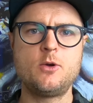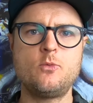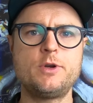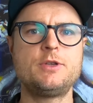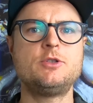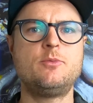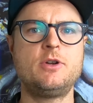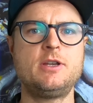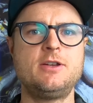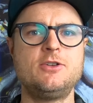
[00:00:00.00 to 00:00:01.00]
what did you
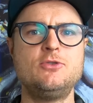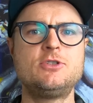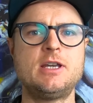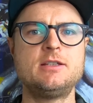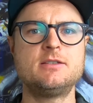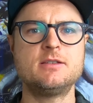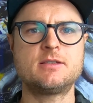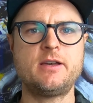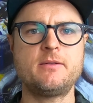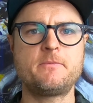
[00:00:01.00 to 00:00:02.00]
put in here? You changed this
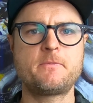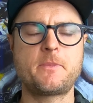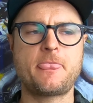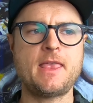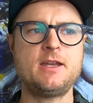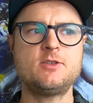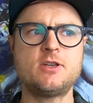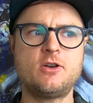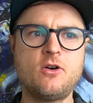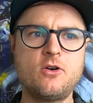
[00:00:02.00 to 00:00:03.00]
up. And he's
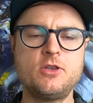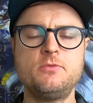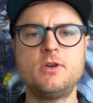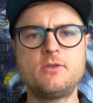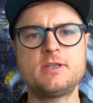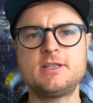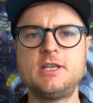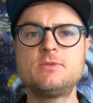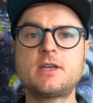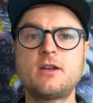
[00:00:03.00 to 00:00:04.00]
like, oh, you noticed? And
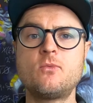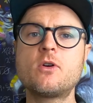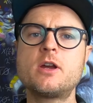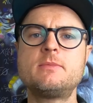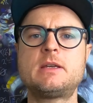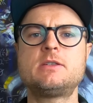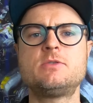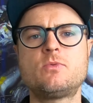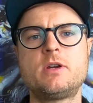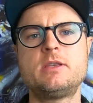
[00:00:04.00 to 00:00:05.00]
he was kind of worried because he
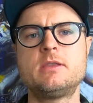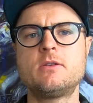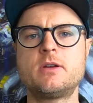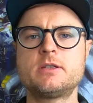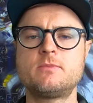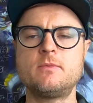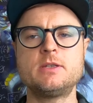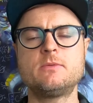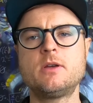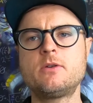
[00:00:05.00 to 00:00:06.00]
was worried that their customer
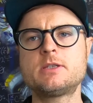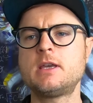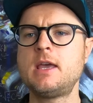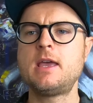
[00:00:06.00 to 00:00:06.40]
base would notice.